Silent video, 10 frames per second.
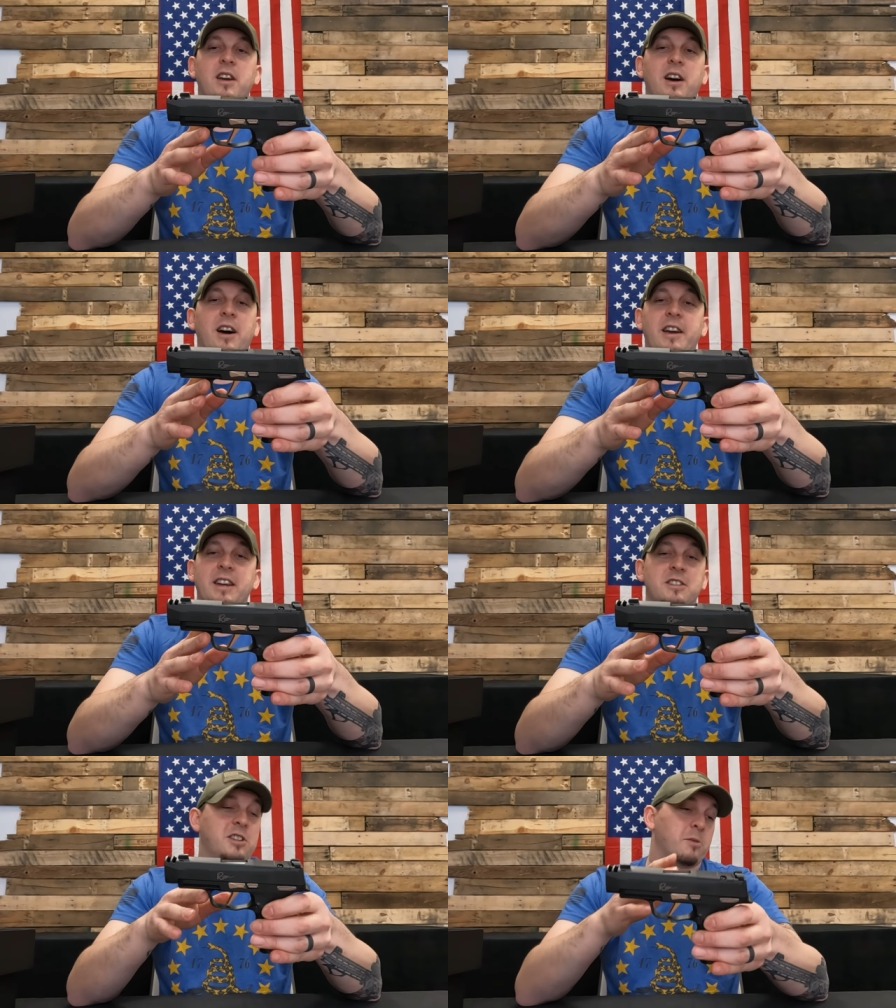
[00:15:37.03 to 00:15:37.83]
Uh,
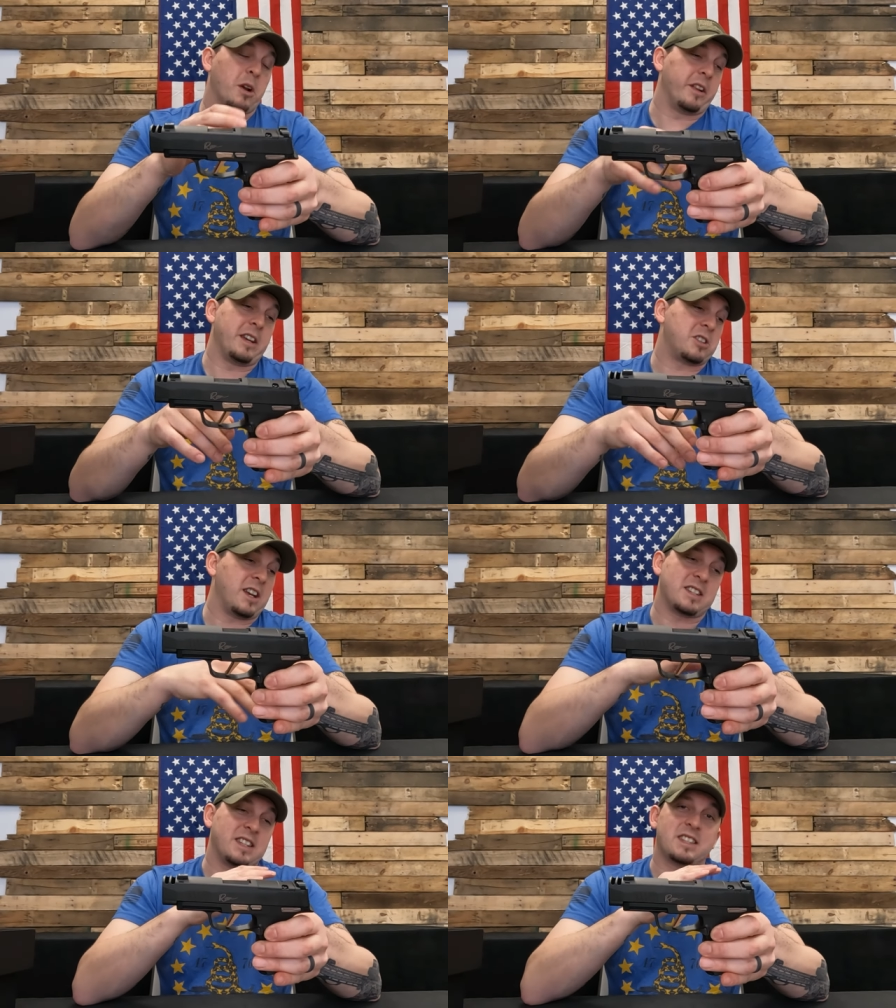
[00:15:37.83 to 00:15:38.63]
and she really she
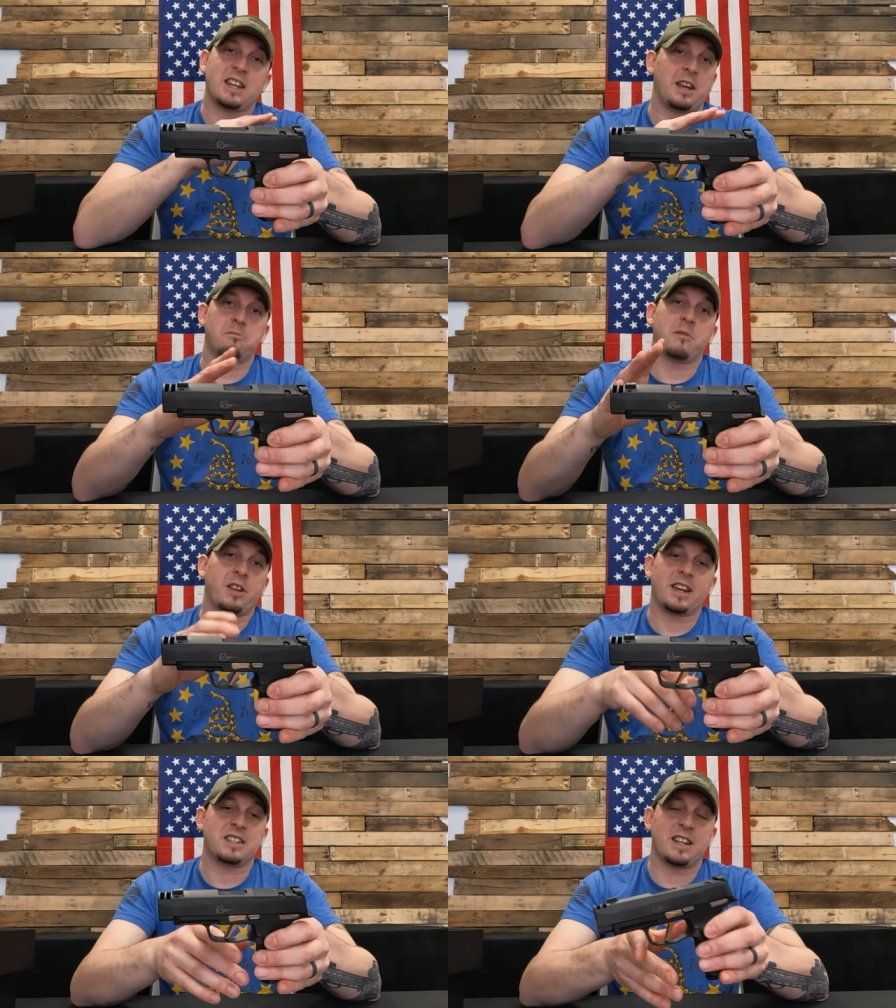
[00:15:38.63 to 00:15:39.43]
has the same,
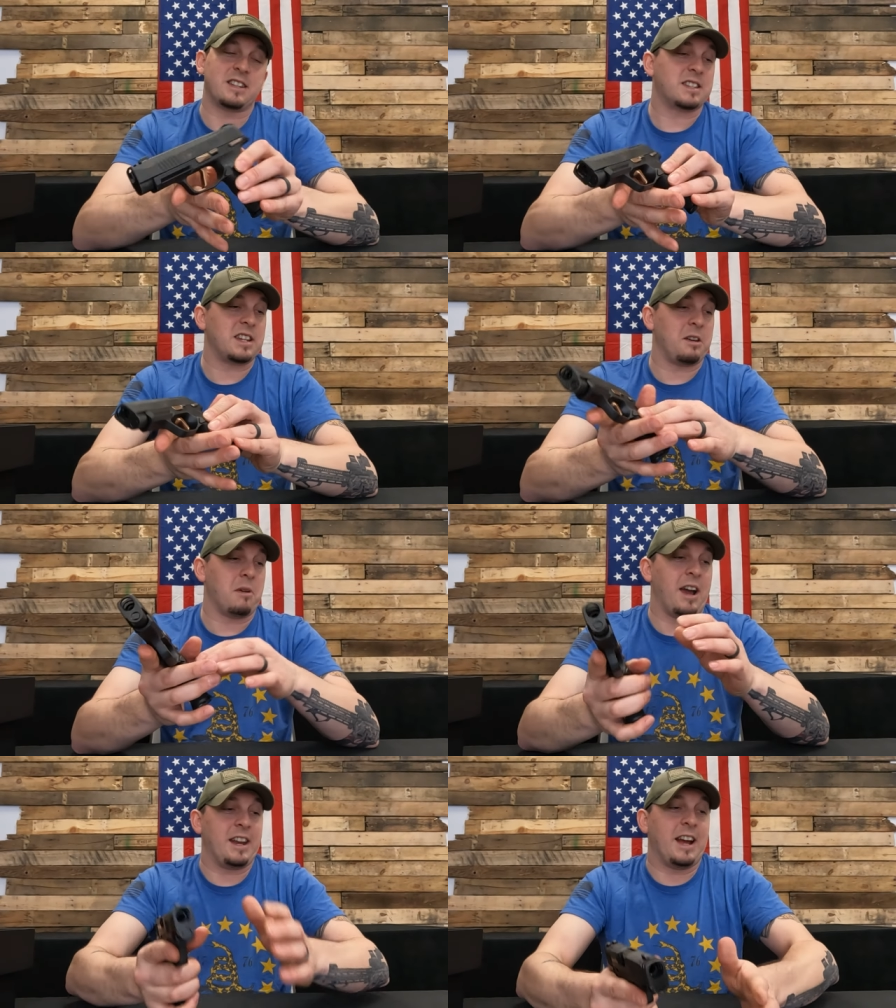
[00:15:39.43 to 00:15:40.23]
like I said, the same
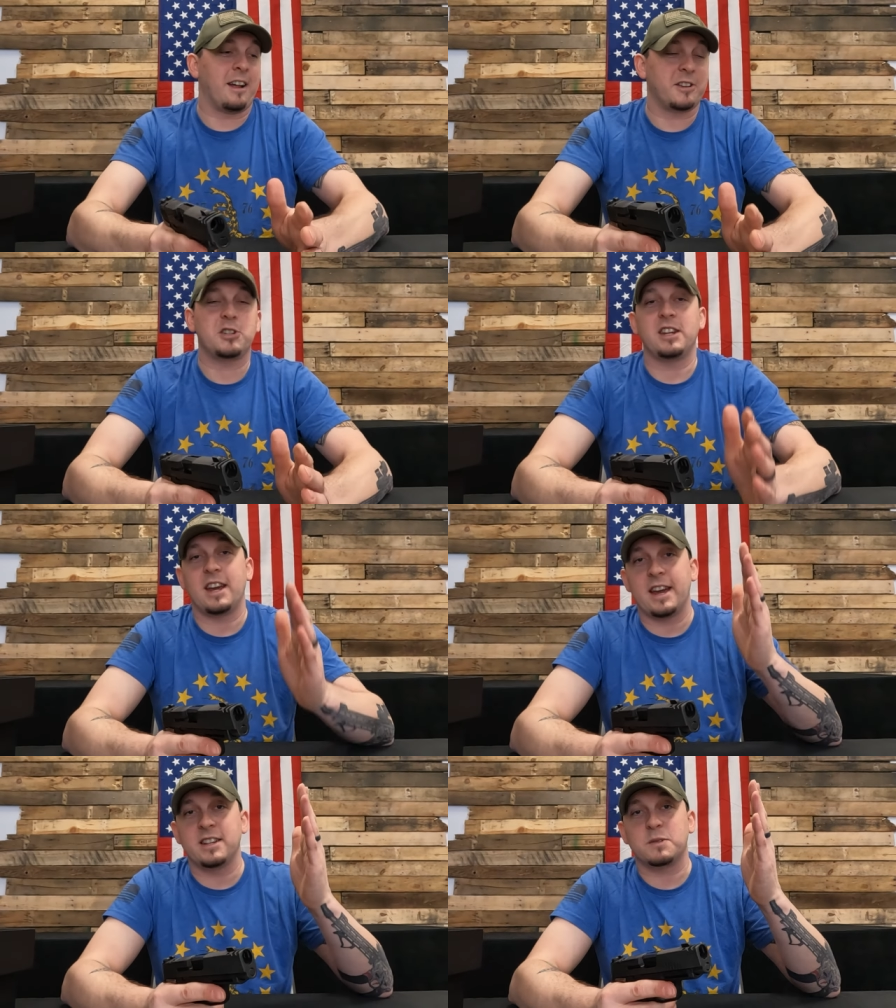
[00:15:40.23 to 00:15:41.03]
ideology
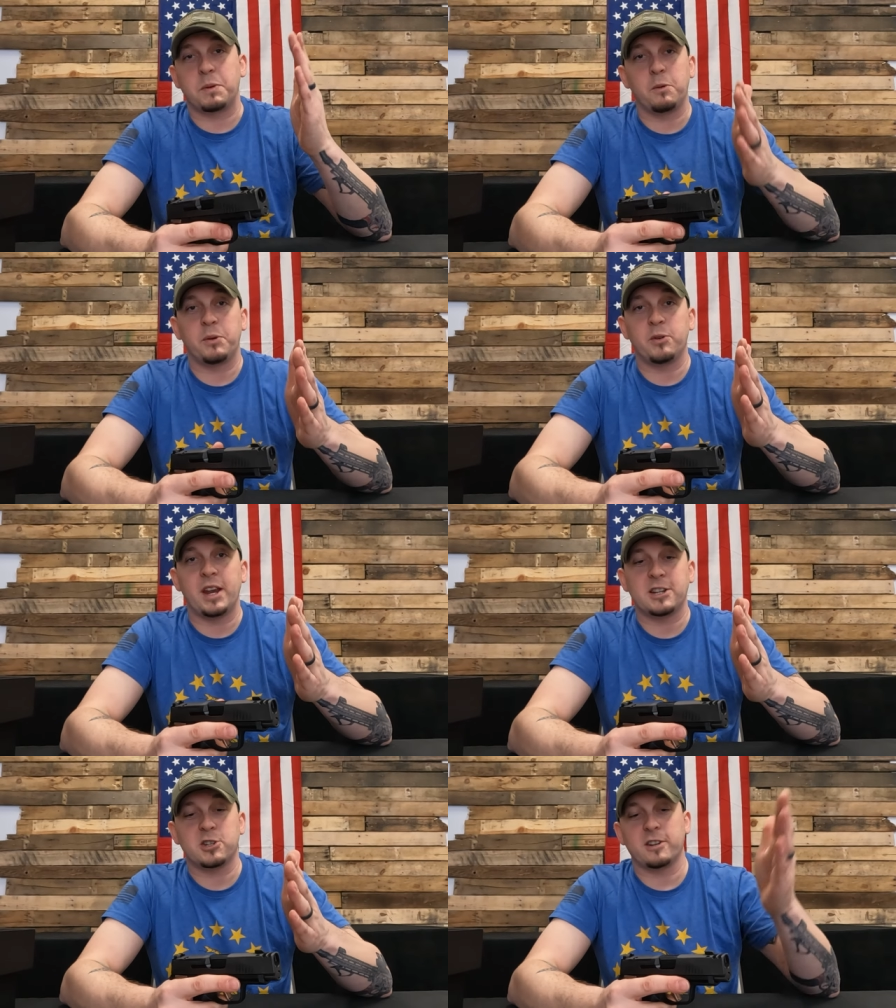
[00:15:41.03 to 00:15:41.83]
as Pew Pew
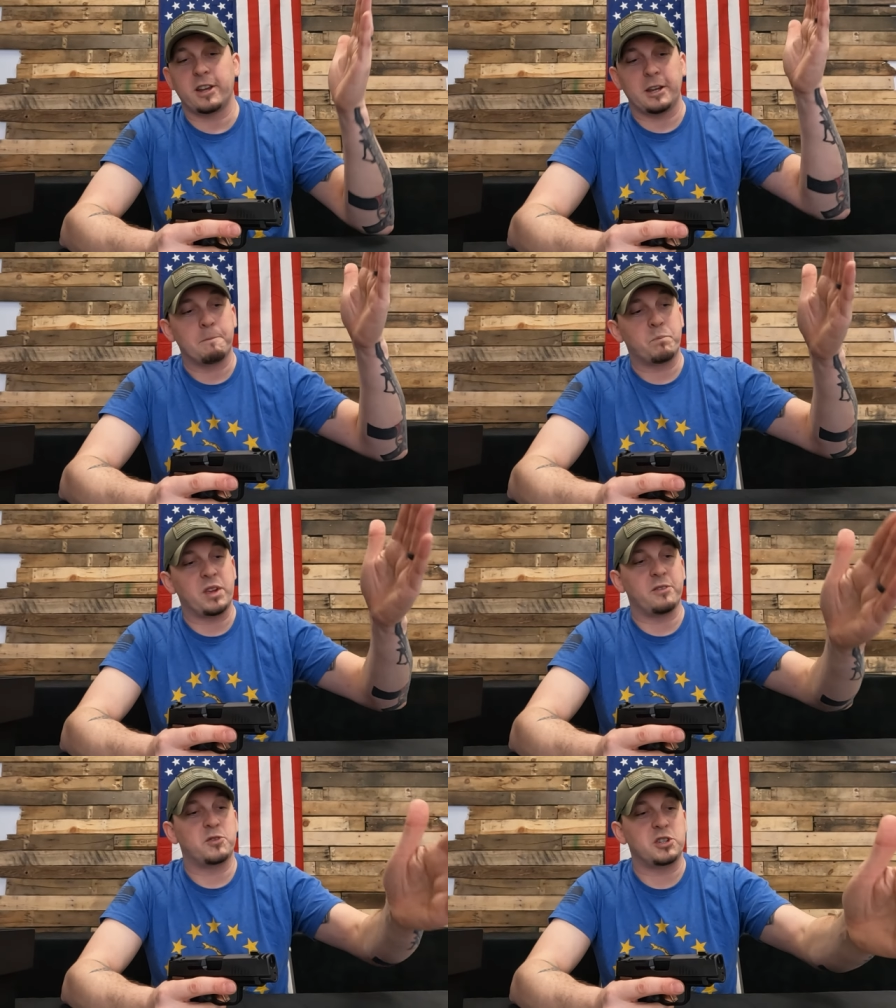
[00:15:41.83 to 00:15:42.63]
Nation. Like
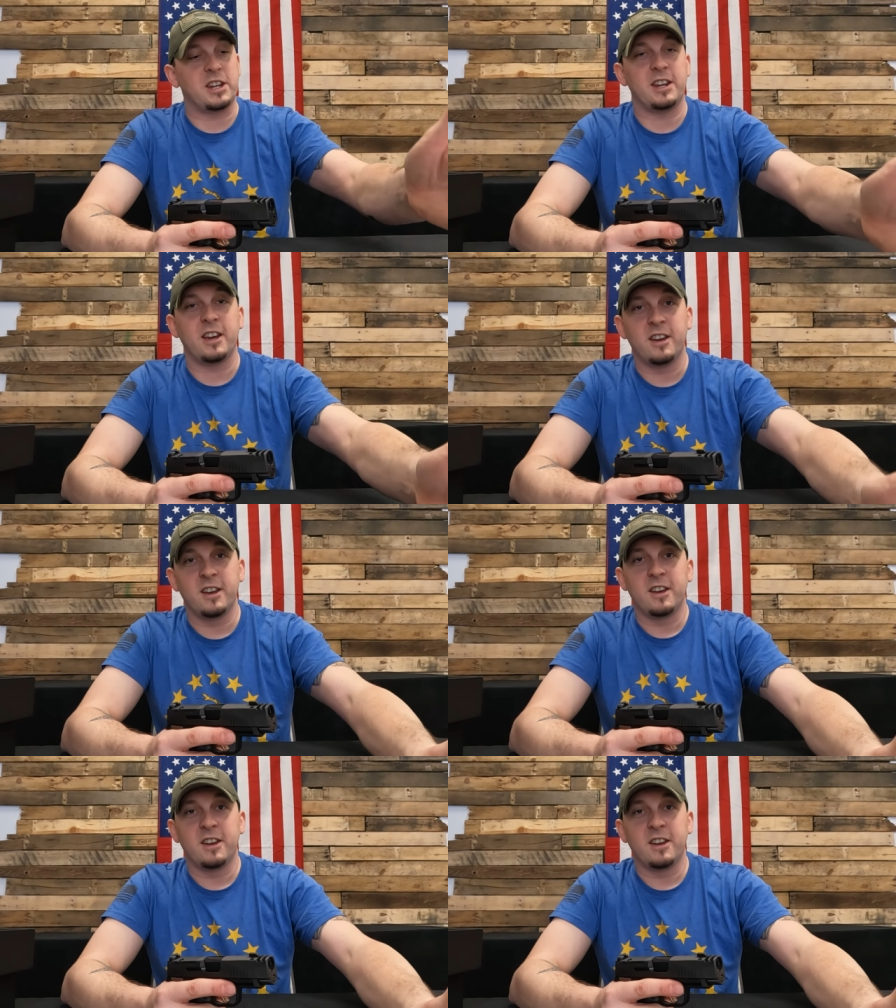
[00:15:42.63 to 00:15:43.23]
if she